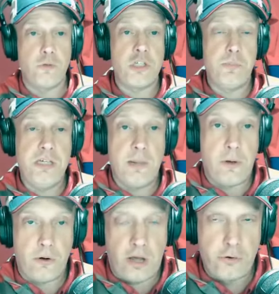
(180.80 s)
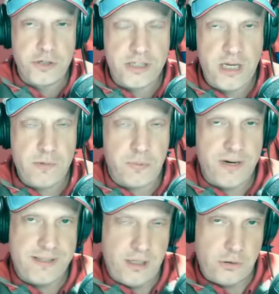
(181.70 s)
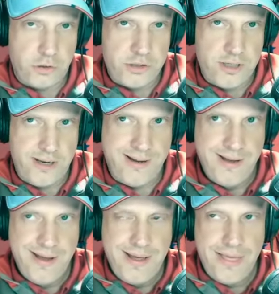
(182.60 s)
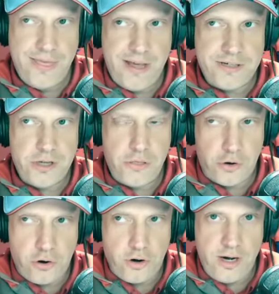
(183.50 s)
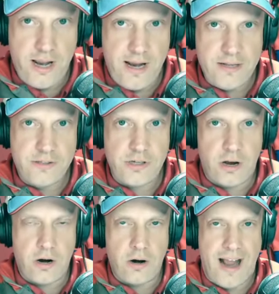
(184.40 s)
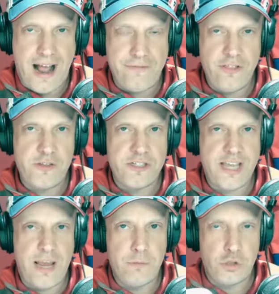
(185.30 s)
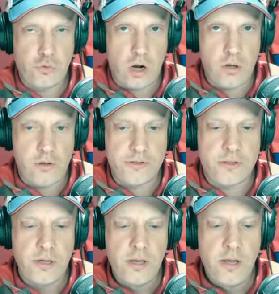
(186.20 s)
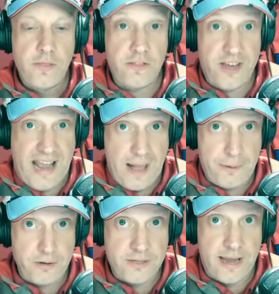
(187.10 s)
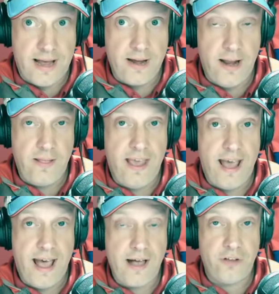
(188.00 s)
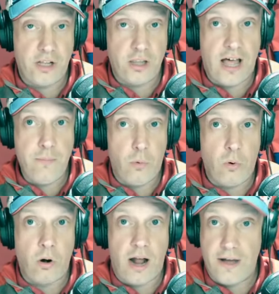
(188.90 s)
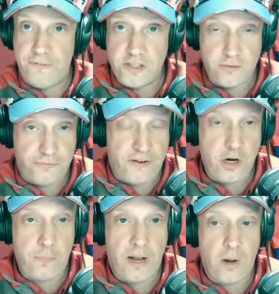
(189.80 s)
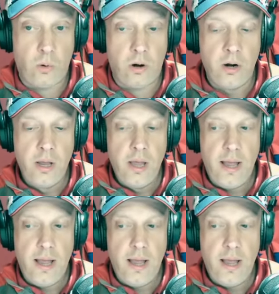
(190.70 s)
I don't speak about other teams, but it's interesting that the Hurricanes are having the same struggles that the Capitals had, and they have a lot more offensive firepower